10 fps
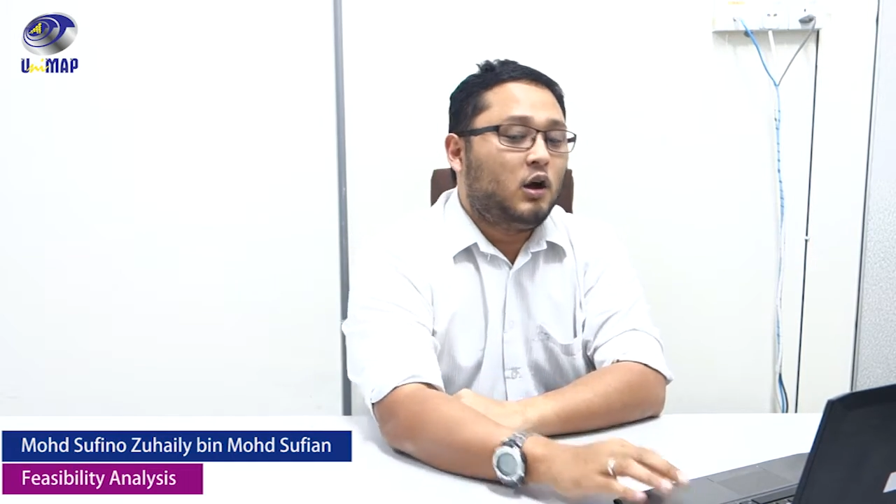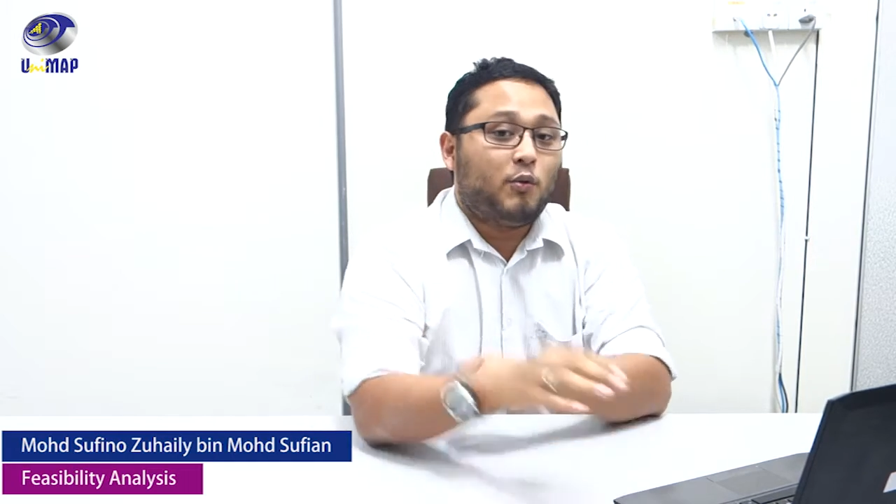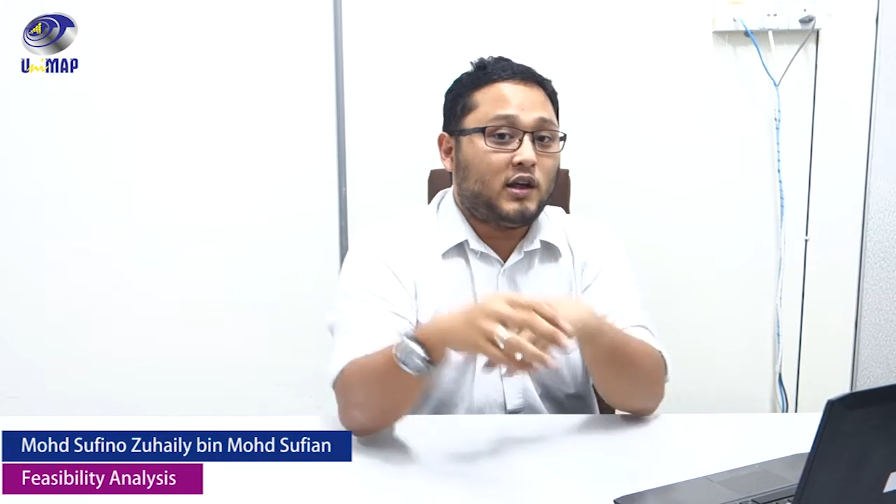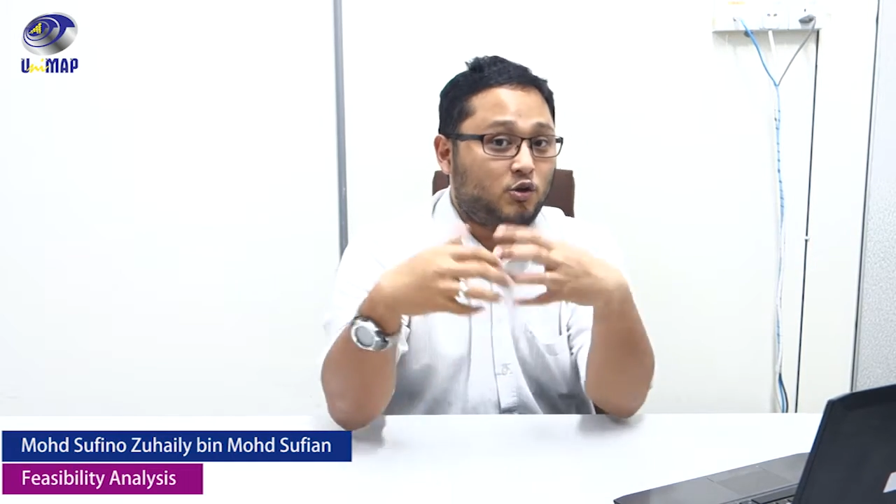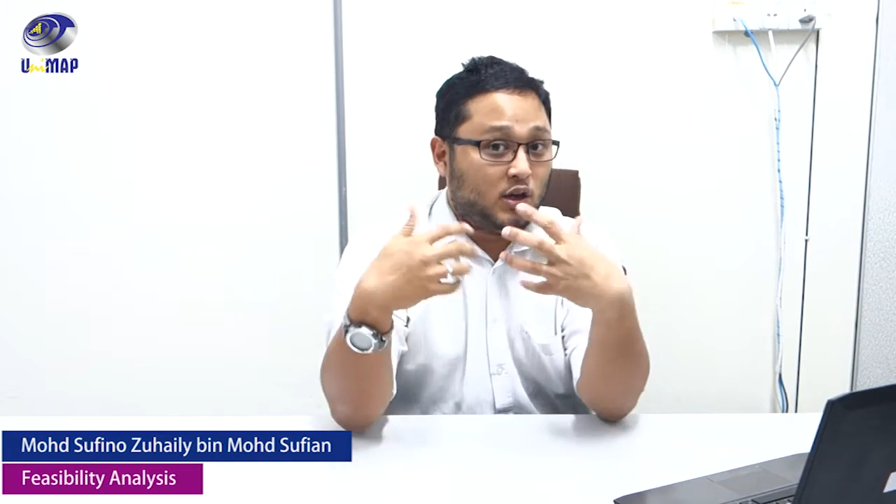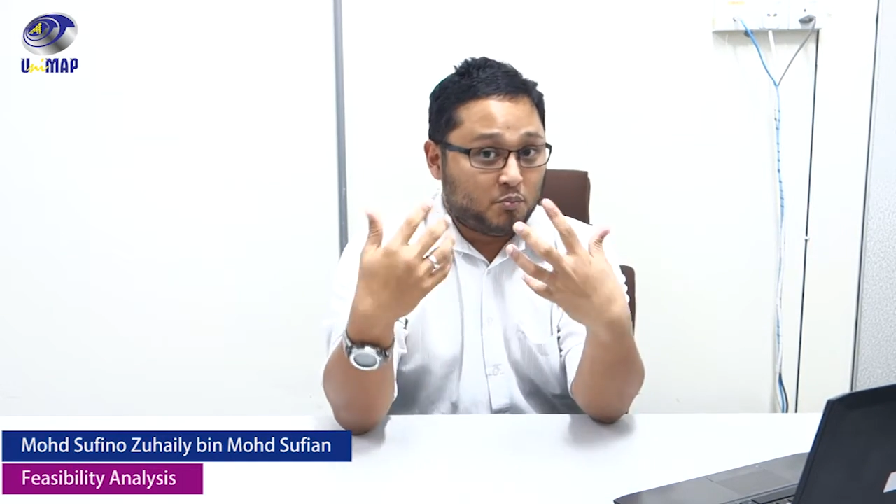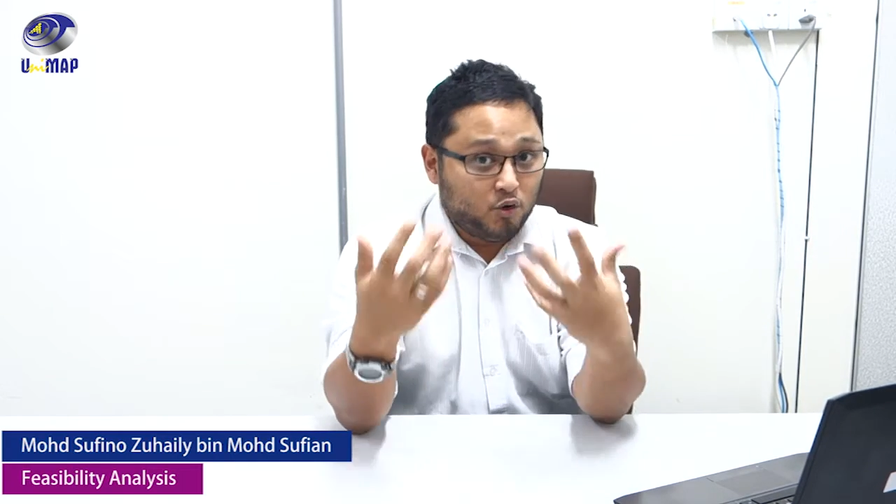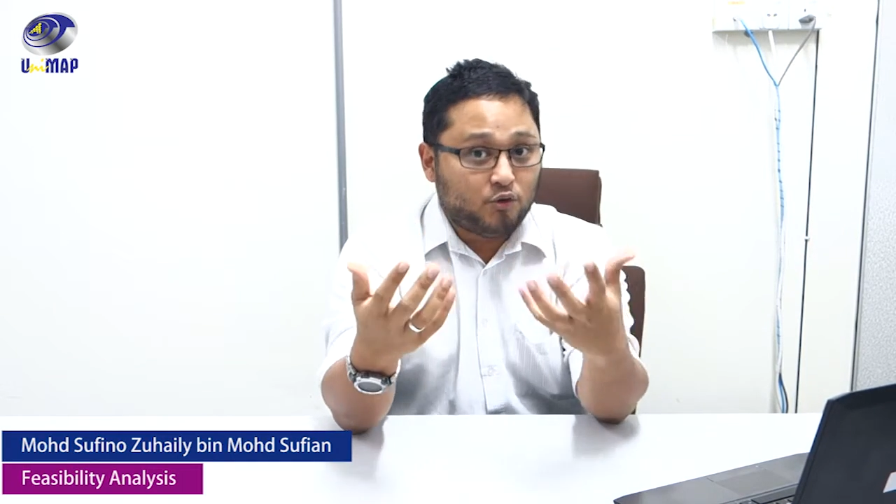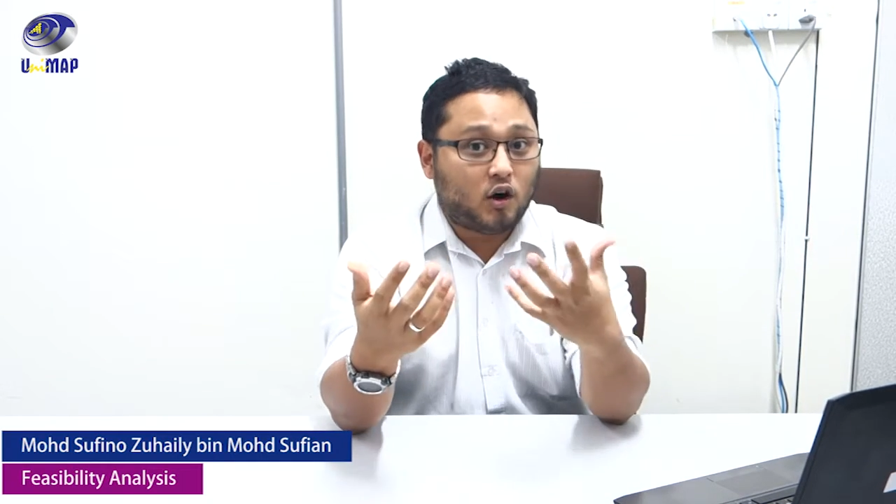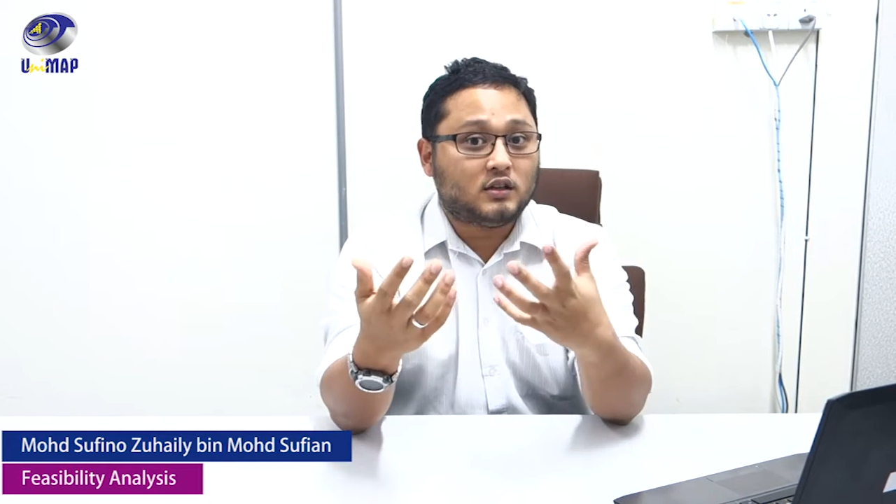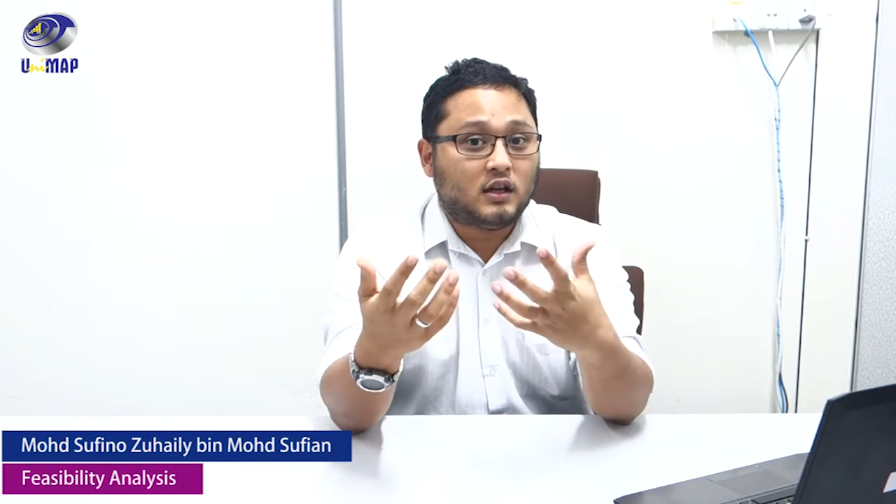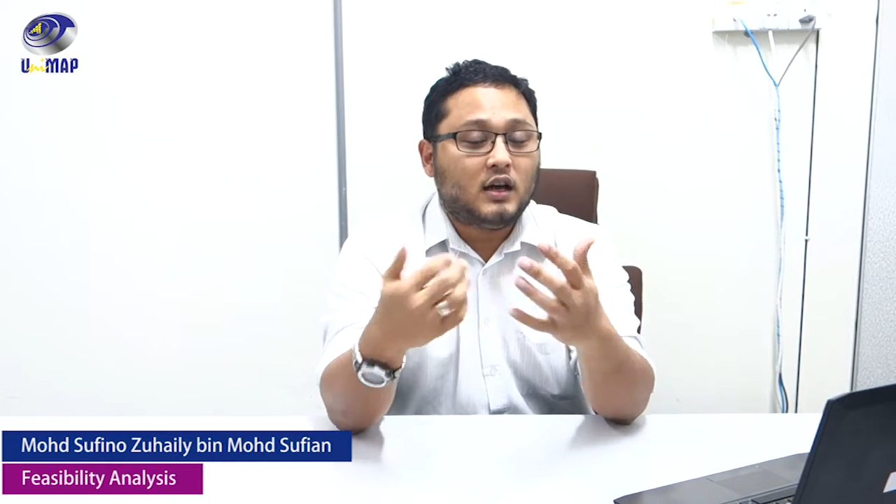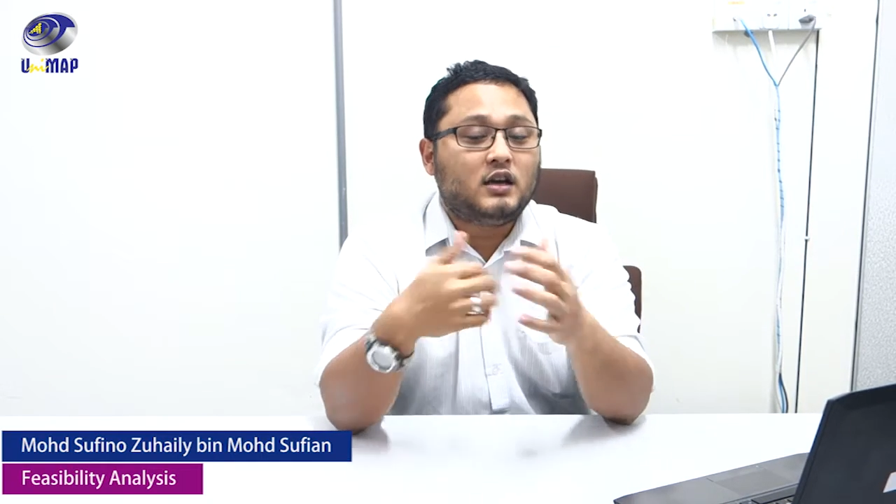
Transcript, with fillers: when you move on